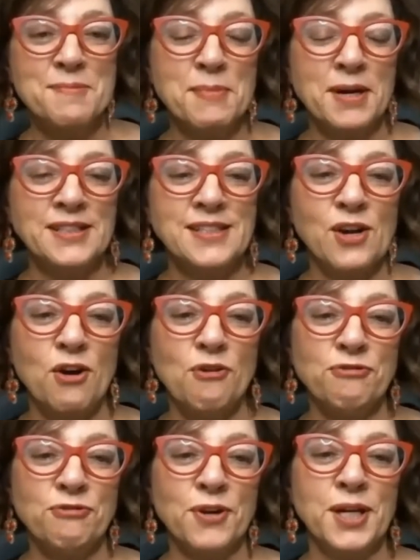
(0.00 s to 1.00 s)

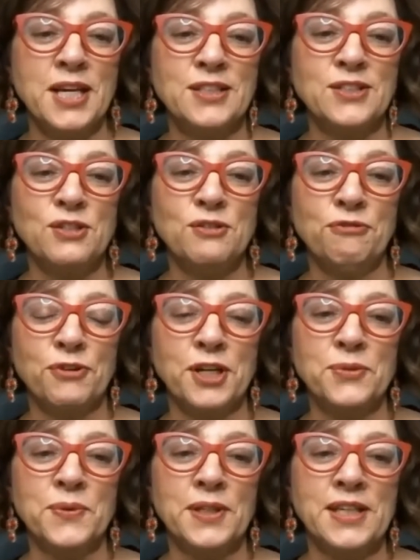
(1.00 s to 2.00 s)
myself running into
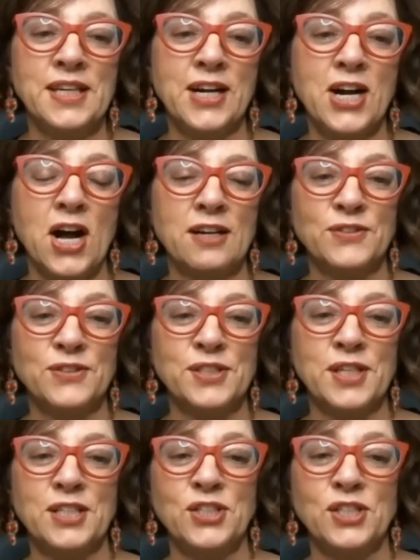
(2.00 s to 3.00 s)
frequently in
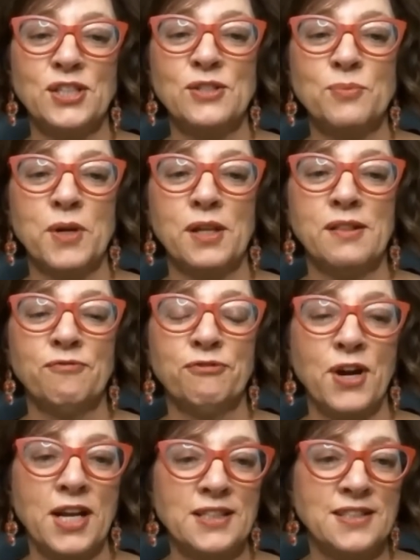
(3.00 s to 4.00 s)
conversations with
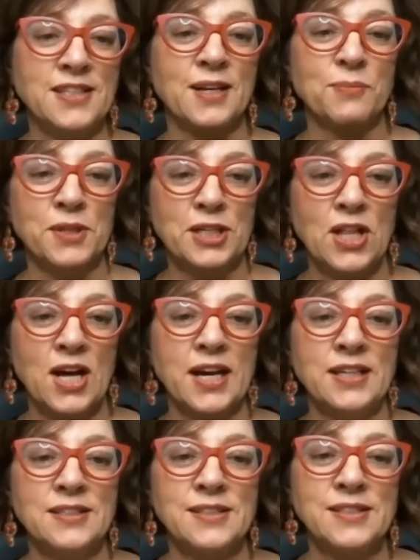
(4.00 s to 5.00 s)
friends and with
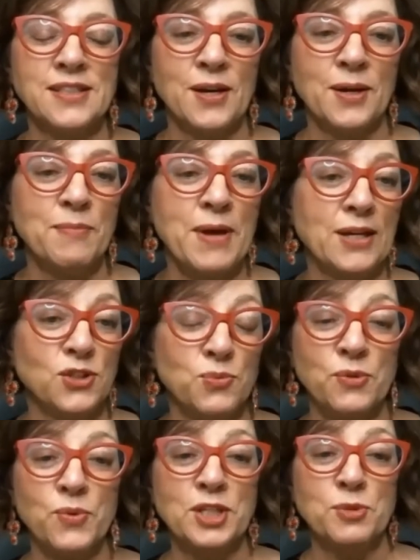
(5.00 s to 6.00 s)
clients as
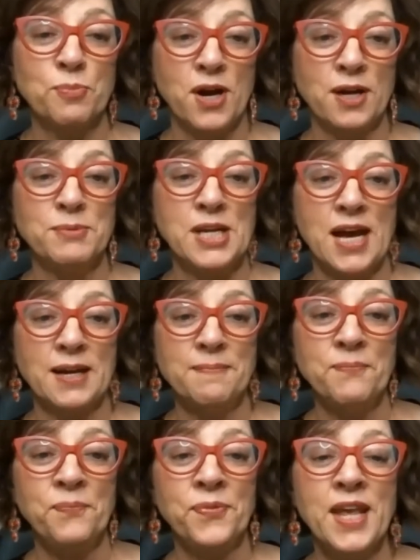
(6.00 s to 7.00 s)
we reach prime
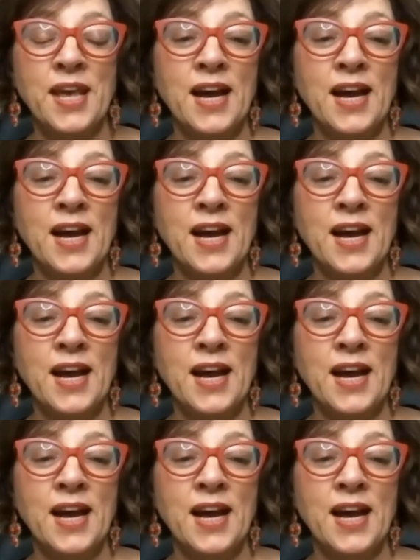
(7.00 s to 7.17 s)
time